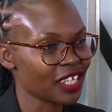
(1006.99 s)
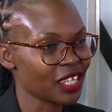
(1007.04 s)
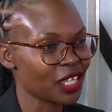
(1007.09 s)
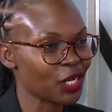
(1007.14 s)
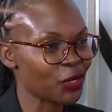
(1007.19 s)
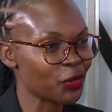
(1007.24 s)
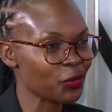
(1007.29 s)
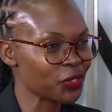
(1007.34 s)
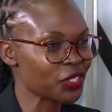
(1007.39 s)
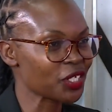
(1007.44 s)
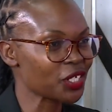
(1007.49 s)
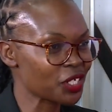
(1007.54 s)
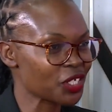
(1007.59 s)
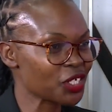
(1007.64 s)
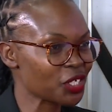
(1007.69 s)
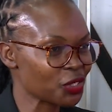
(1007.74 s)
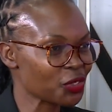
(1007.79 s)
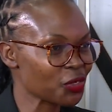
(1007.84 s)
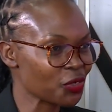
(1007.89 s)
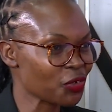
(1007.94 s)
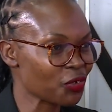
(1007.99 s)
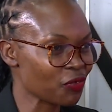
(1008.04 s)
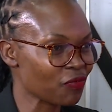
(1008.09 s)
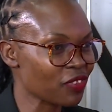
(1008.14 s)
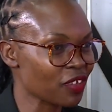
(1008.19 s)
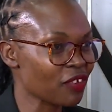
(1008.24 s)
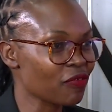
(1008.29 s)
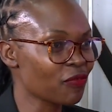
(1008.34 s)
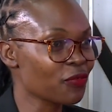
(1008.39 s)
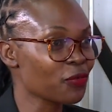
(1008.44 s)
The concentration of
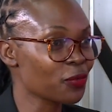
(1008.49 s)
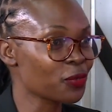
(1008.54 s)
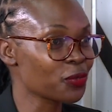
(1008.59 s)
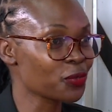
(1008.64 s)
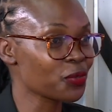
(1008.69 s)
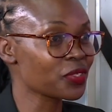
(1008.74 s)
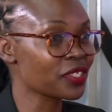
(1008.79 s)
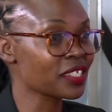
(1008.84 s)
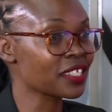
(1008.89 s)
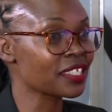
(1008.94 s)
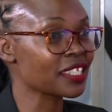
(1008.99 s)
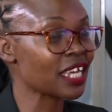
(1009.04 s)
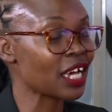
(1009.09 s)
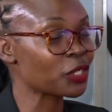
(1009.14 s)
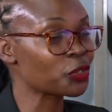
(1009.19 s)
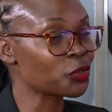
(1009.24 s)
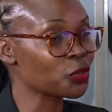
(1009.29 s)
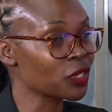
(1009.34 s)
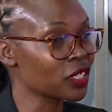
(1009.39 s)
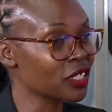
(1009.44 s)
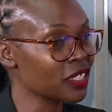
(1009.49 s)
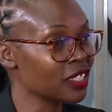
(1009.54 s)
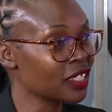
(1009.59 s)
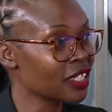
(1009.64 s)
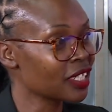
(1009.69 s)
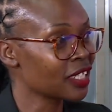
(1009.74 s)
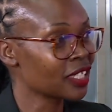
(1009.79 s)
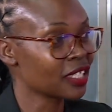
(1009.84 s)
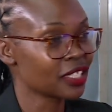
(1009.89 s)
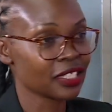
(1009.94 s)
the fructose is actually
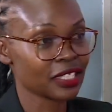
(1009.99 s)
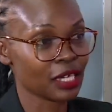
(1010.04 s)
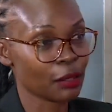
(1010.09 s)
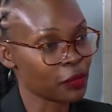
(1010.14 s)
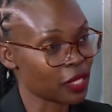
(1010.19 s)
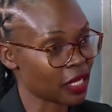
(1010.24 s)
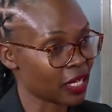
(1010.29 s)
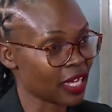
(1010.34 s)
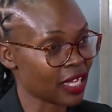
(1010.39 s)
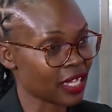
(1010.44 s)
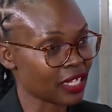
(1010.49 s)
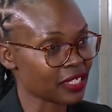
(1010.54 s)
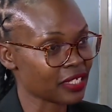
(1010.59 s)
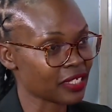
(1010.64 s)
something else.